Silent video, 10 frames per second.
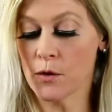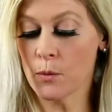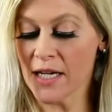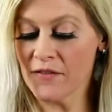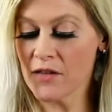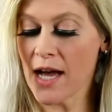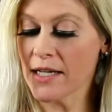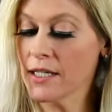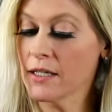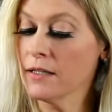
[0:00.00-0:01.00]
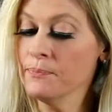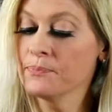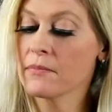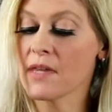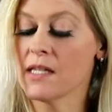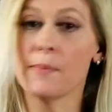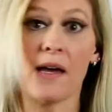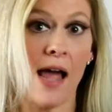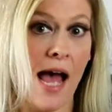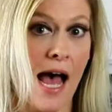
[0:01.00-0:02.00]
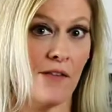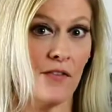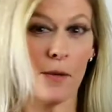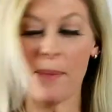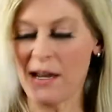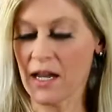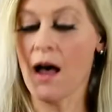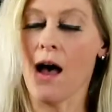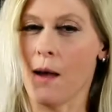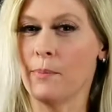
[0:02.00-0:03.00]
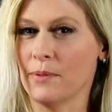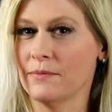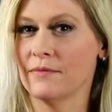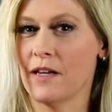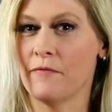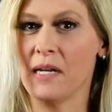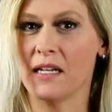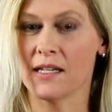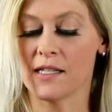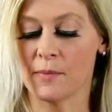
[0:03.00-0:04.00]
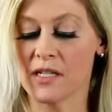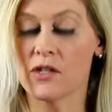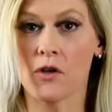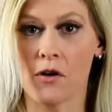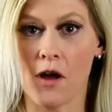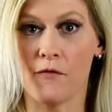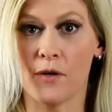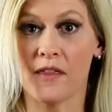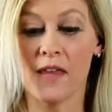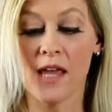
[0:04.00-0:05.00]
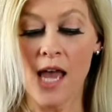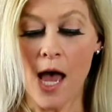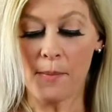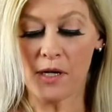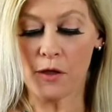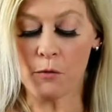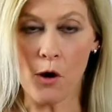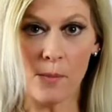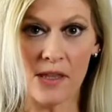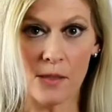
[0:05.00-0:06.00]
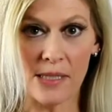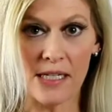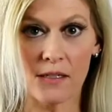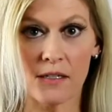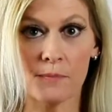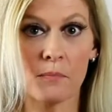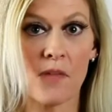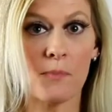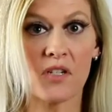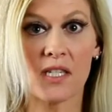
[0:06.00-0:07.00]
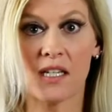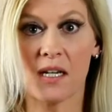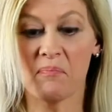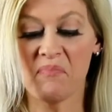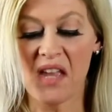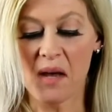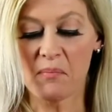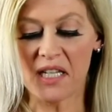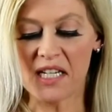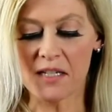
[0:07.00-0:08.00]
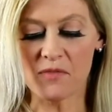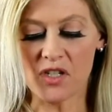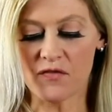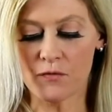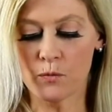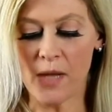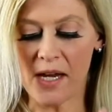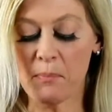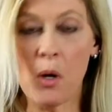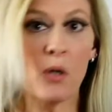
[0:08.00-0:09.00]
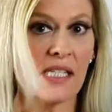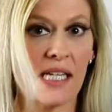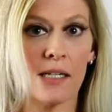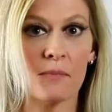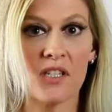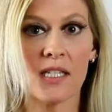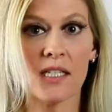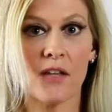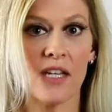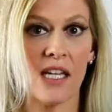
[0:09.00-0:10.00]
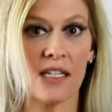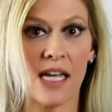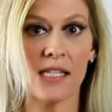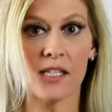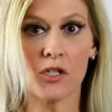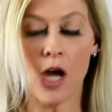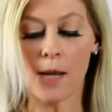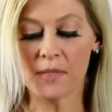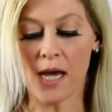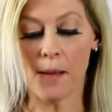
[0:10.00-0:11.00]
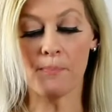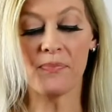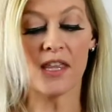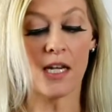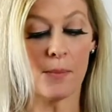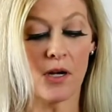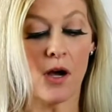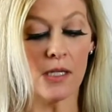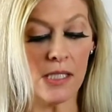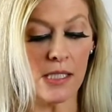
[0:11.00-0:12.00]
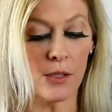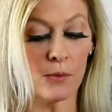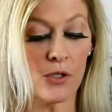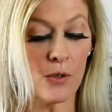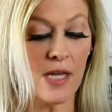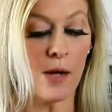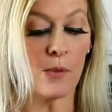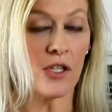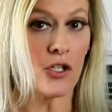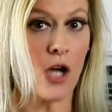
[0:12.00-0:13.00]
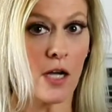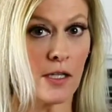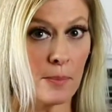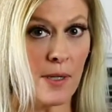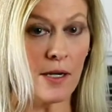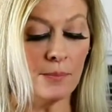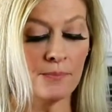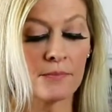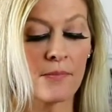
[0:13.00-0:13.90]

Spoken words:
So what I've got here is about a cup of peanuts. I'm going to start off with. I'm going to throw them in the blender. I'm just going to blend them, just like pulsate them just until they get nice and chopped up. And then I'm going to also do that with the chocolate bar.